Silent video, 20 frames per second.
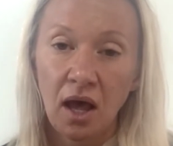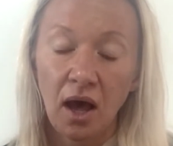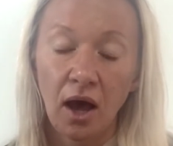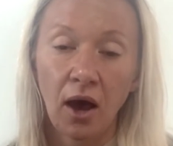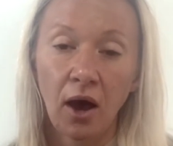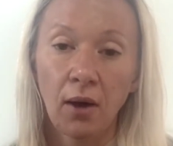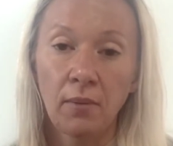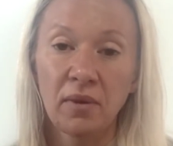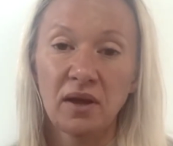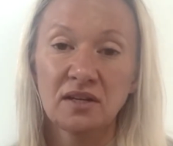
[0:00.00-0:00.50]

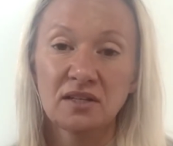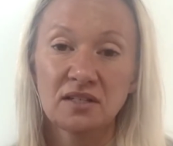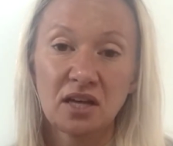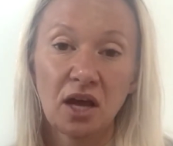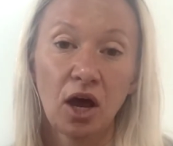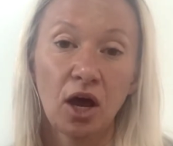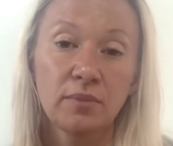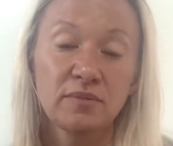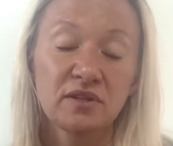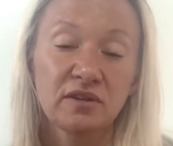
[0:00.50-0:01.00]
in
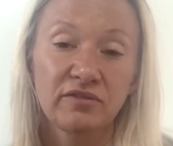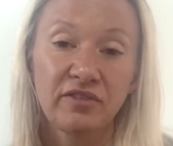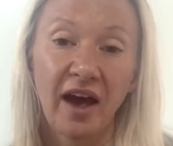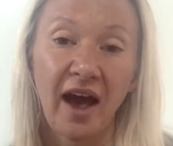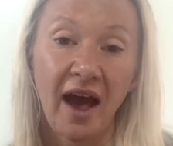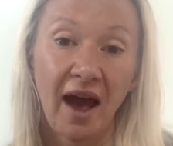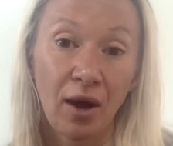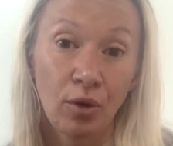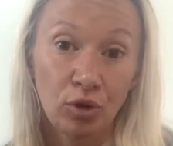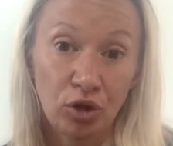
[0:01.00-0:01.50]
terms of
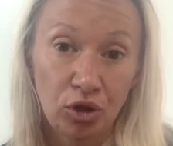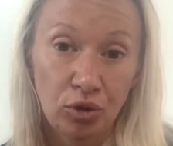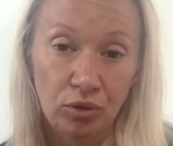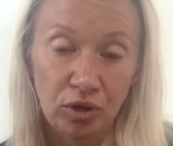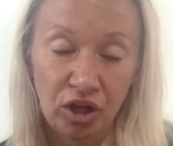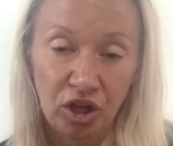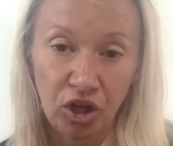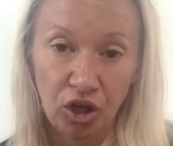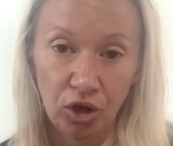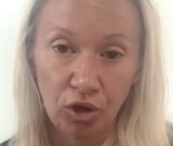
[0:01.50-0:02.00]
how you
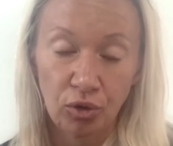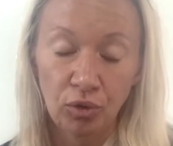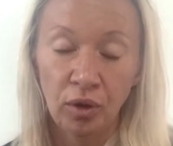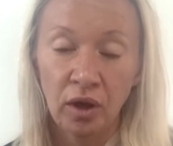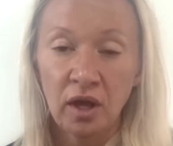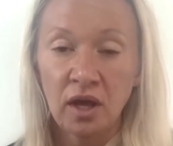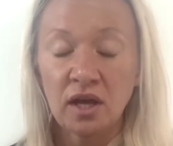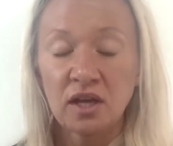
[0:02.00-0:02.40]
cue